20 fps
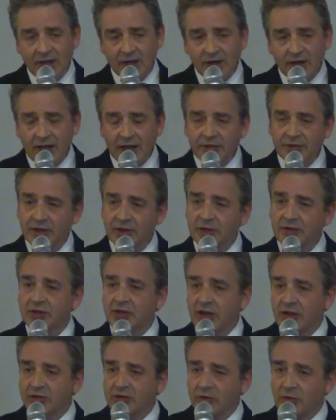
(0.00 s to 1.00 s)
Like the
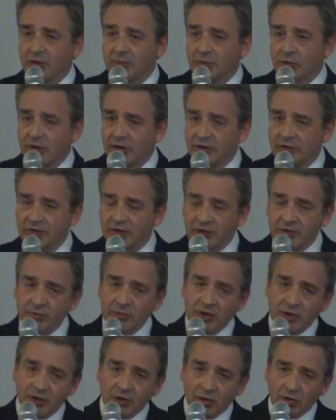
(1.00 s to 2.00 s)
Jesuit priest, give
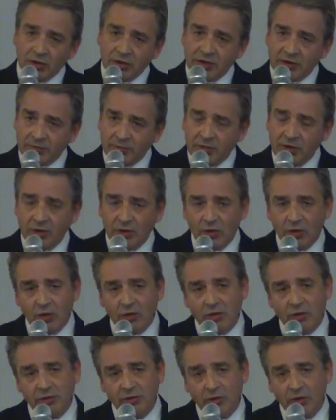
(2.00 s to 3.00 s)
me
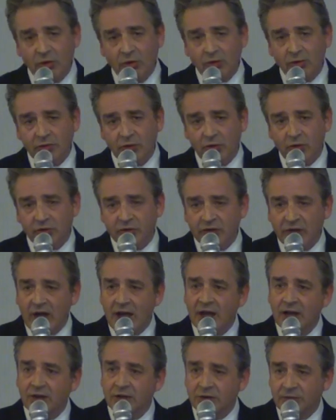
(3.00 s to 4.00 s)
your
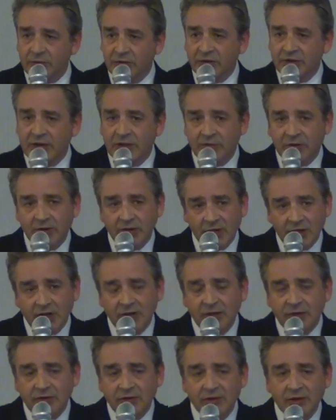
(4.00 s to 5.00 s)
child for 7
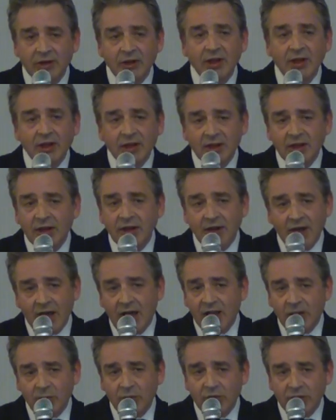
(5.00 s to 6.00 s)
years, and
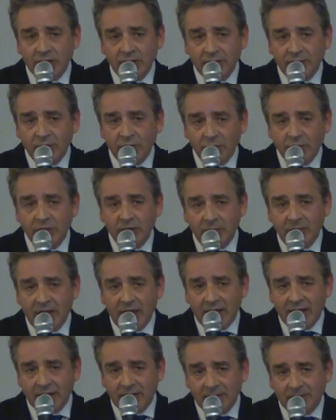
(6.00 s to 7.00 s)
I will give you the
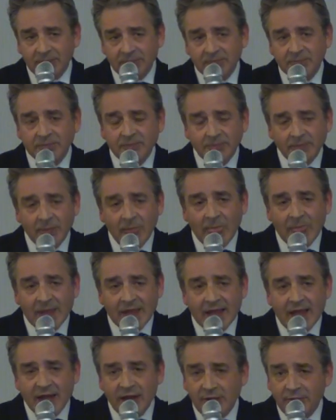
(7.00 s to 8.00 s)
man.
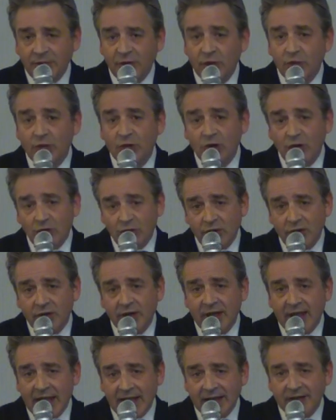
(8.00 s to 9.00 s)
And if you look
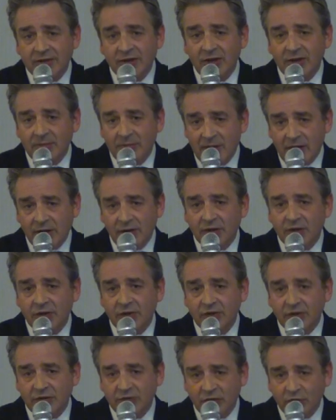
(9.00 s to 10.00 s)
at
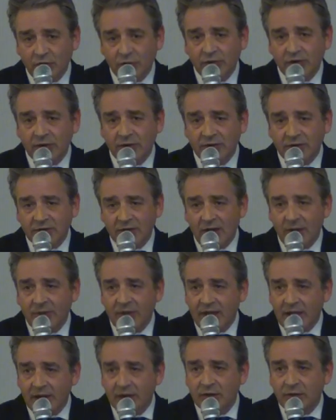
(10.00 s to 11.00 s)
American students
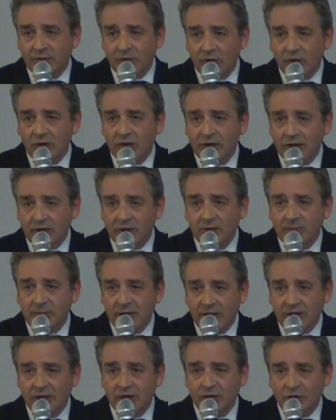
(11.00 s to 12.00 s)
coming out of your little
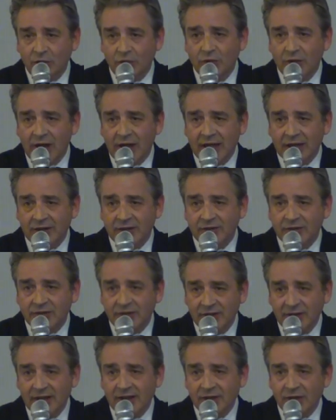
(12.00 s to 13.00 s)
mini
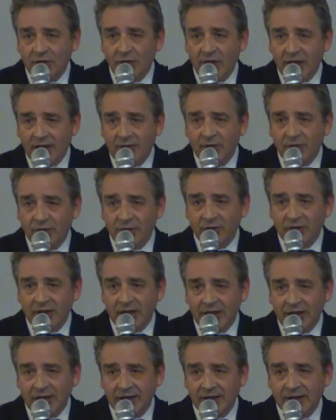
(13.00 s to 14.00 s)
gulags you have over
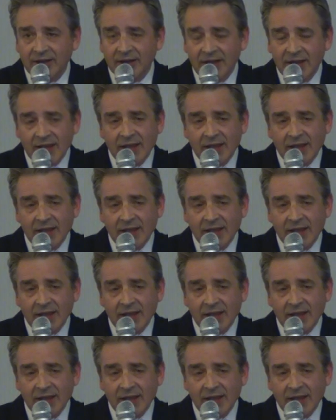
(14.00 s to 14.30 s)
here,